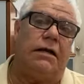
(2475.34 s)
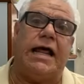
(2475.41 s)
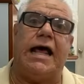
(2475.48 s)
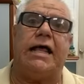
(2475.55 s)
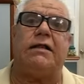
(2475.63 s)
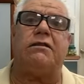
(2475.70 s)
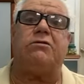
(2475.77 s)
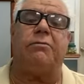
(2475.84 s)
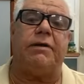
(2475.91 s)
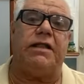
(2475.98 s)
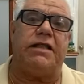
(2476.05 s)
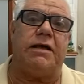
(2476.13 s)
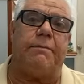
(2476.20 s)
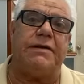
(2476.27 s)
land to
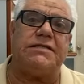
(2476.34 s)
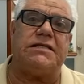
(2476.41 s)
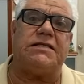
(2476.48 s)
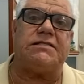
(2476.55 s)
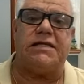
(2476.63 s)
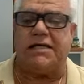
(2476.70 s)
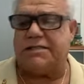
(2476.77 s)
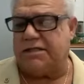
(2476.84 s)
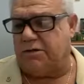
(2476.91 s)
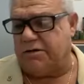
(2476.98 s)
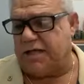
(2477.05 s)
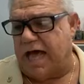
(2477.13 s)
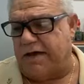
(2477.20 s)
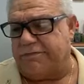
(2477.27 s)
build their businesses. They're
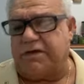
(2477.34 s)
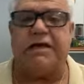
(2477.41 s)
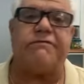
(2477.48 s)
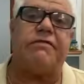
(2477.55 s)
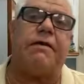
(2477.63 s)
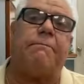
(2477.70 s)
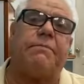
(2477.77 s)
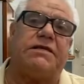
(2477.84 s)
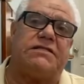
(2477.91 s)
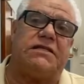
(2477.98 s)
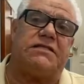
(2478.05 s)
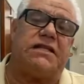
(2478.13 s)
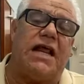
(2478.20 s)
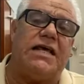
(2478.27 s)
going to have to give them
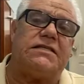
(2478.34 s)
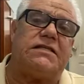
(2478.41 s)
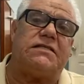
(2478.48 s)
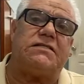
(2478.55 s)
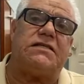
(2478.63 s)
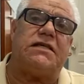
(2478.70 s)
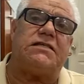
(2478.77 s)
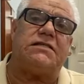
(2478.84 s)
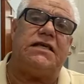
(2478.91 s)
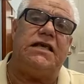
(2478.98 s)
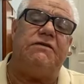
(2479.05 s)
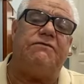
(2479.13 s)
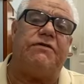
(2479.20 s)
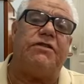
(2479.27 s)
business licenses,
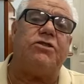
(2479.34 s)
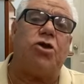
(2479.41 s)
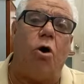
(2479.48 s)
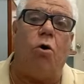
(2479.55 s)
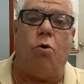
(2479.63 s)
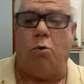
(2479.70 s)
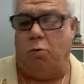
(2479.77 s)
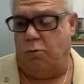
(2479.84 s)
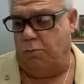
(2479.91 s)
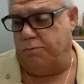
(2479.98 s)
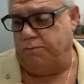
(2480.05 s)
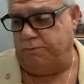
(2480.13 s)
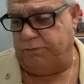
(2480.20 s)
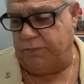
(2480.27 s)
even though,
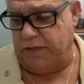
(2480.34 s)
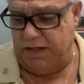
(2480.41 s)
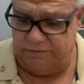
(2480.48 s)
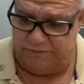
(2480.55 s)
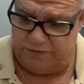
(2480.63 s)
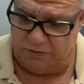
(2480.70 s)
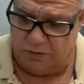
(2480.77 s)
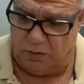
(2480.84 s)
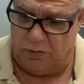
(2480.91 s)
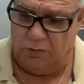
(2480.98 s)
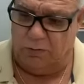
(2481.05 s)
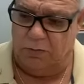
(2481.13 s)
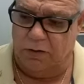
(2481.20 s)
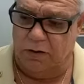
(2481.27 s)
even
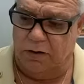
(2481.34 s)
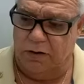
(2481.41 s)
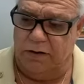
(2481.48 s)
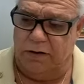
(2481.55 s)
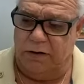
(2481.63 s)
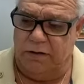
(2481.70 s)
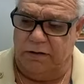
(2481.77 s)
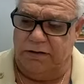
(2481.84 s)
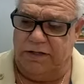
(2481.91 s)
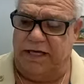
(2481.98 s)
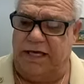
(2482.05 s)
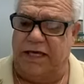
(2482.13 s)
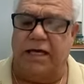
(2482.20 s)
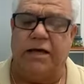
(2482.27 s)
though
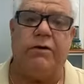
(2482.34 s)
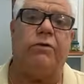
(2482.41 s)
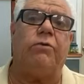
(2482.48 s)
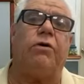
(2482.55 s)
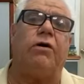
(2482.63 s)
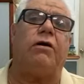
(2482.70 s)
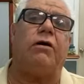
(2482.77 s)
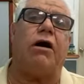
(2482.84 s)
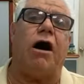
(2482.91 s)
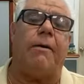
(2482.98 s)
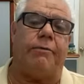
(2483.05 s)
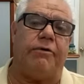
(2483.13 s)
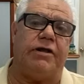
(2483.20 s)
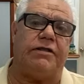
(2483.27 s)
they were
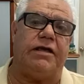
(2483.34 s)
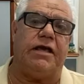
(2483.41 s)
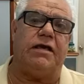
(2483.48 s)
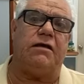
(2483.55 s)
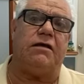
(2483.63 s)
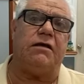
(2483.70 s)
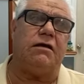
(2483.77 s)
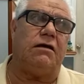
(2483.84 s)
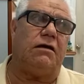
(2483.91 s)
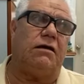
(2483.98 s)
operating